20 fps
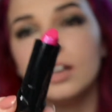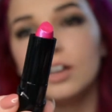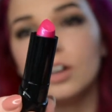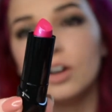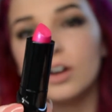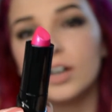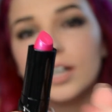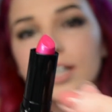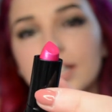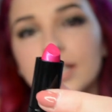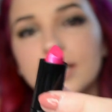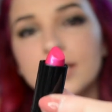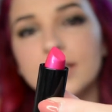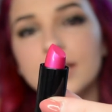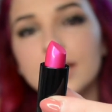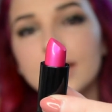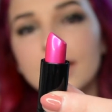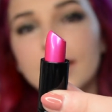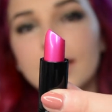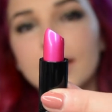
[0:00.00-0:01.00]
Got a lid
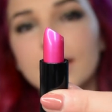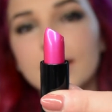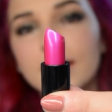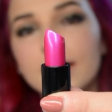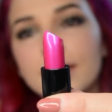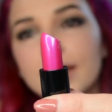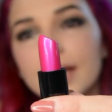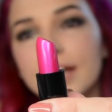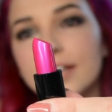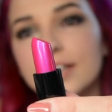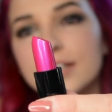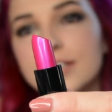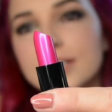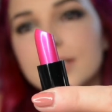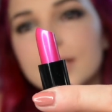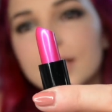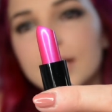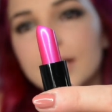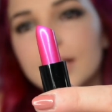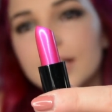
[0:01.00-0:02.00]
there, and that is
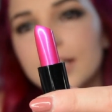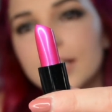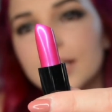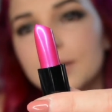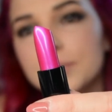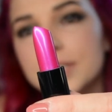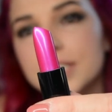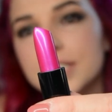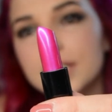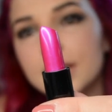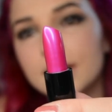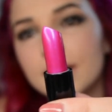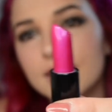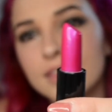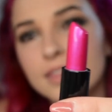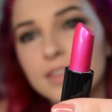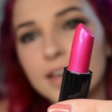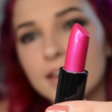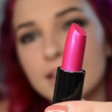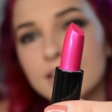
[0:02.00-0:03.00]
the lipstick
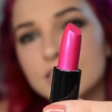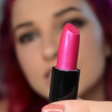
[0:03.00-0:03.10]
there.